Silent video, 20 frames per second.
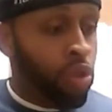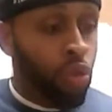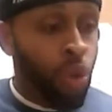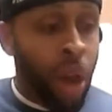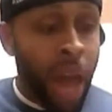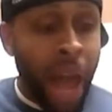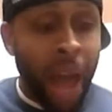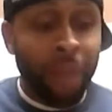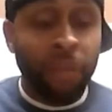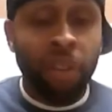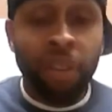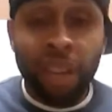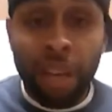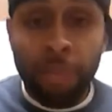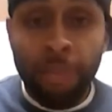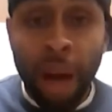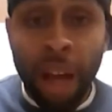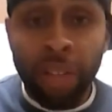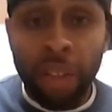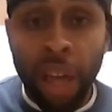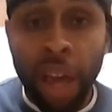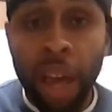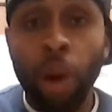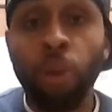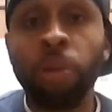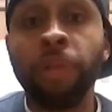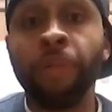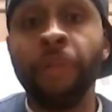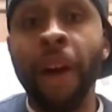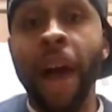You have to think about the
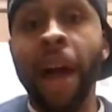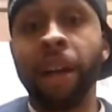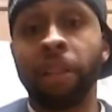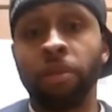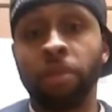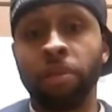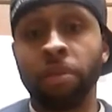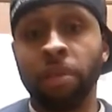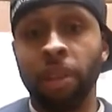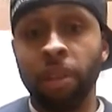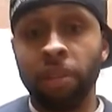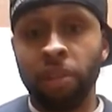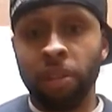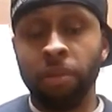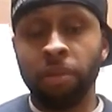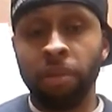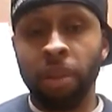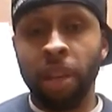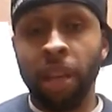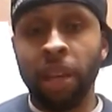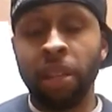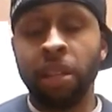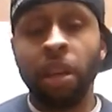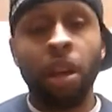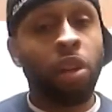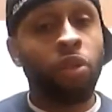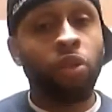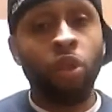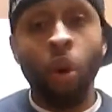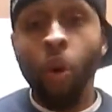health factors in certain
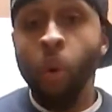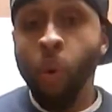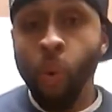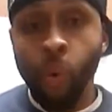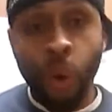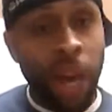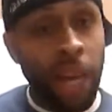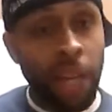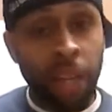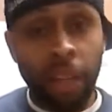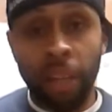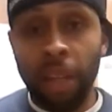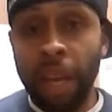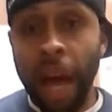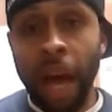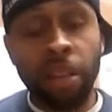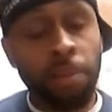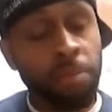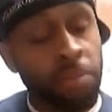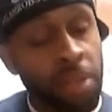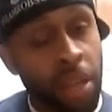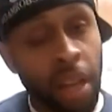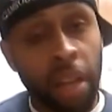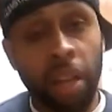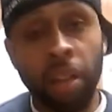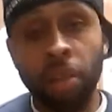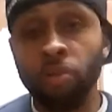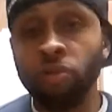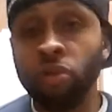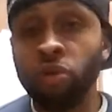things. Don't wait, guys. I'm
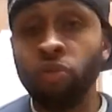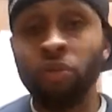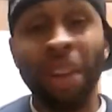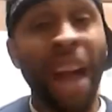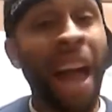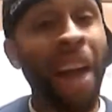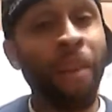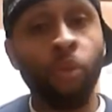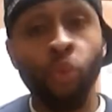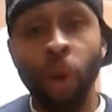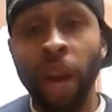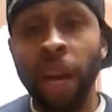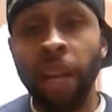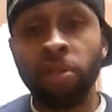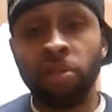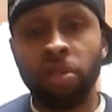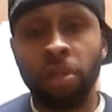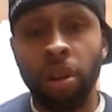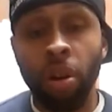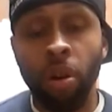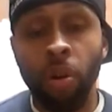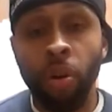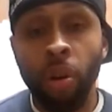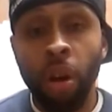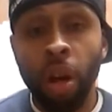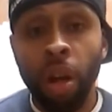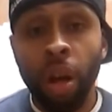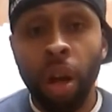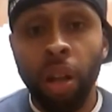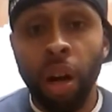telling you, do not wait
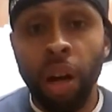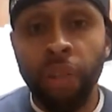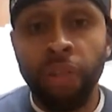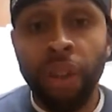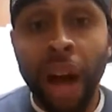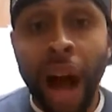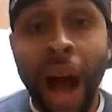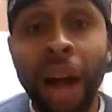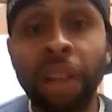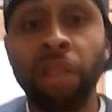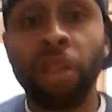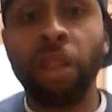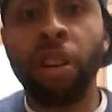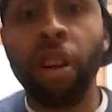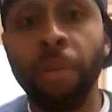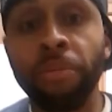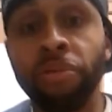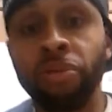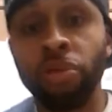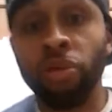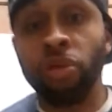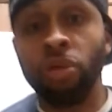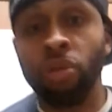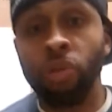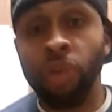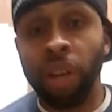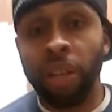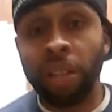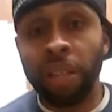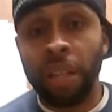till a doctor comes to
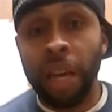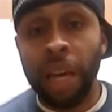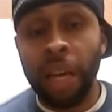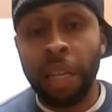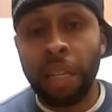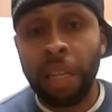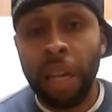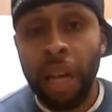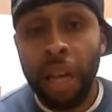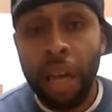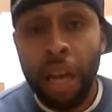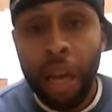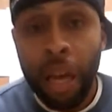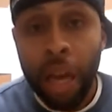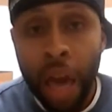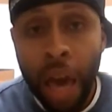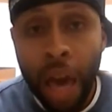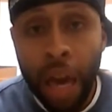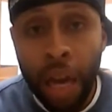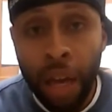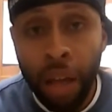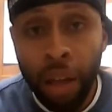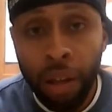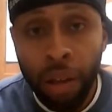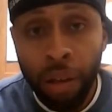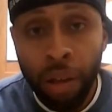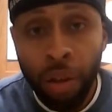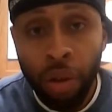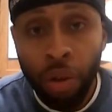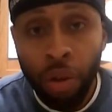you and says, hey,